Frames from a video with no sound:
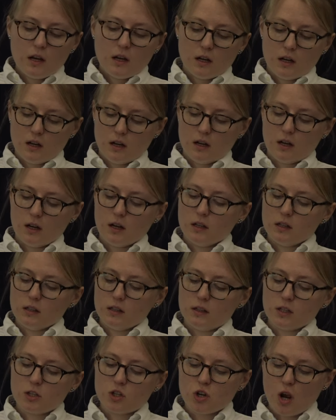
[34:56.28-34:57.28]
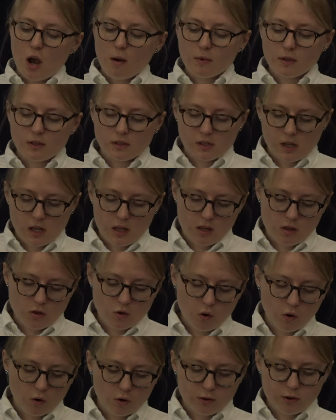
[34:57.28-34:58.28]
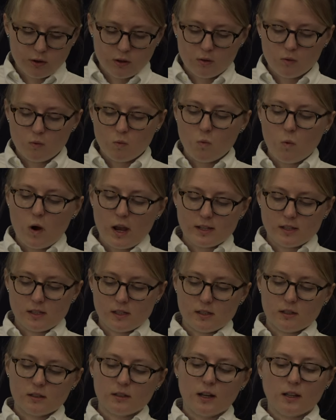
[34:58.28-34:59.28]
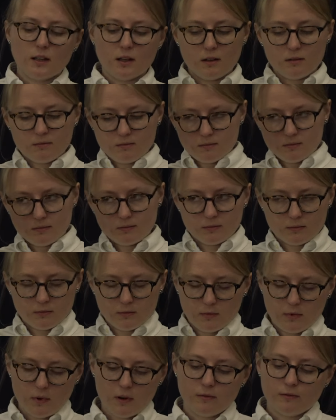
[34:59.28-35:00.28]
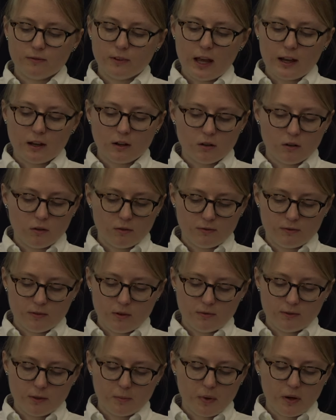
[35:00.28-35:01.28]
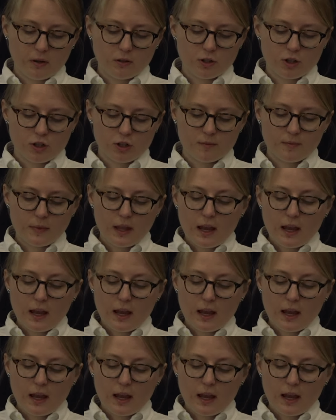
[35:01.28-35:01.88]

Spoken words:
the Germans in the northwest kind of flank of the Polish